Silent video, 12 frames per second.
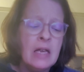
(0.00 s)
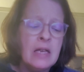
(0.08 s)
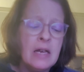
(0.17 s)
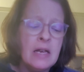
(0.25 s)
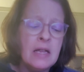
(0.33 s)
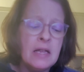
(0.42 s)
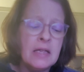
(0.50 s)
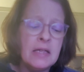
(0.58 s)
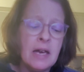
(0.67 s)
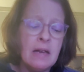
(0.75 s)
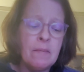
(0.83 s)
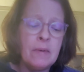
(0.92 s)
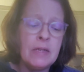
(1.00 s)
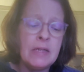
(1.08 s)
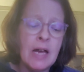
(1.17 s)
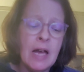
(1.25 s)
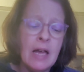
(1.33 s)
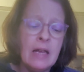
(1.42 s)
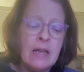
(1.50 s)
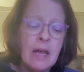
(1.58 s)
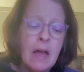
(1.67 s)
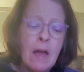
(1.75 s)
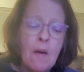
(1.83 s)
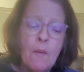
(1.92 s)
None of this can be done
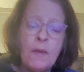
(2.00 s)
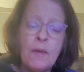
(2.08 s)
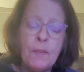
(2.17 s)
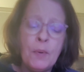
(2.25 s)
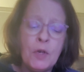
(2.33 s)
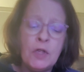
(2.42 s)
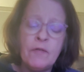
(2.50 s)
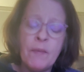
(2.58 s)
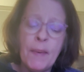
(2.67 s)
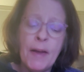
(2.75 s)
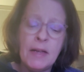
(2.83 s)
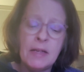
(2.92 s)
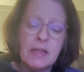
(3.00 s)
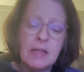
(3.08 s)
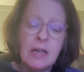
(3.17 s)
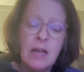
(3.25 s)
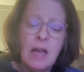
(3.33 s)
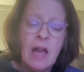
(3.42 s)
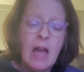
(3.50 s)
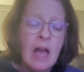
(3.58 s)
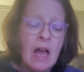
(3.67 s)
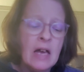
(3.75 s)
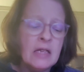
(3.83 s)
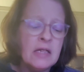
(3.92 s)
with a push of a button.
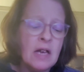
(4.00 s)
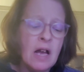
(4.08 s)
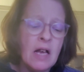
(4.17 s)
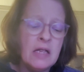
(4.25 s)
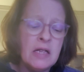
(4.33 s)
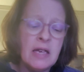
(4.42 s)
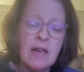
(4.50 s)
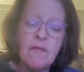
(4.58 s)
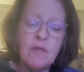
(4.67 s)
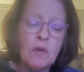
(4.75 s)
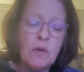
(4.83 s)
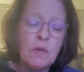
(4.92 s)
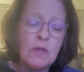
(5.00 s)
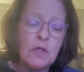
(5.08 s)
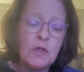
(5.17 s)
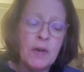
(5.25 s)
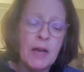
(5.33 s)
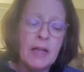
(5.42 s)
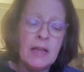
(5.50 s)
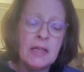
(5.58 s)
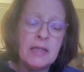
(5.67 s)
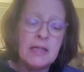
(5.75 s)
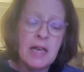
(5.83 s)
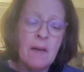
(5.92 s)
Ask God to give you the strength
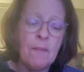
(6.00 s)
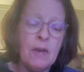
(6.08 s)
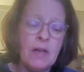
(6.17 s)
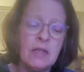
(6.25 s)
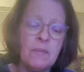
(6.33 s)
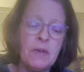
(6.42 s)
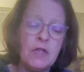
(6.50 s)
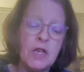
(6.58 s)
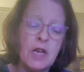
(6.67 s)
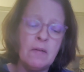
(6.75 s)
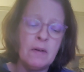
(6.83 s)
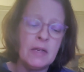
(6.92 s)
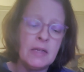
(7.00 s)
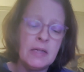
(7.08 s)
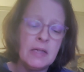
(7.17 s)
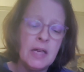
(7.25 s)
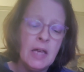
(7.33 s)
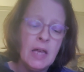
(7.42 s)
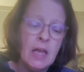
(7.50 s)
and stamina to be generous.